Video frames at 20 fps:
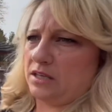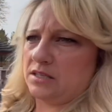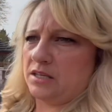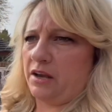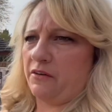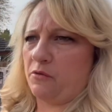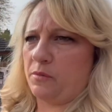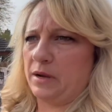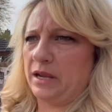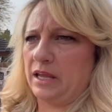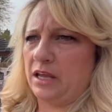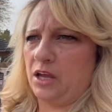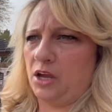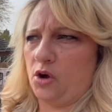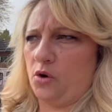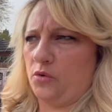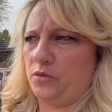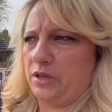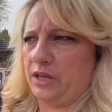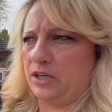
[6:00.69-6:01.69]
and everybody can
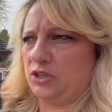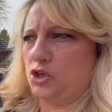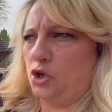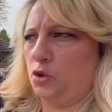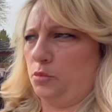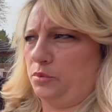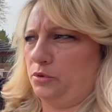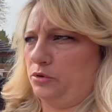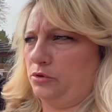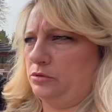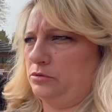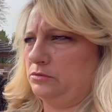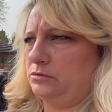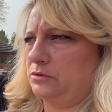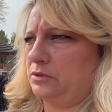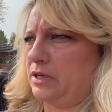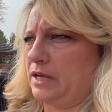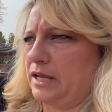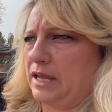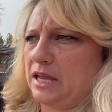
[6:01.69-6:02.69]
go in the adult pool,
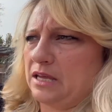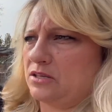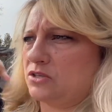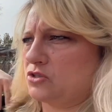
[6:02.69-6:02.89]
I guess,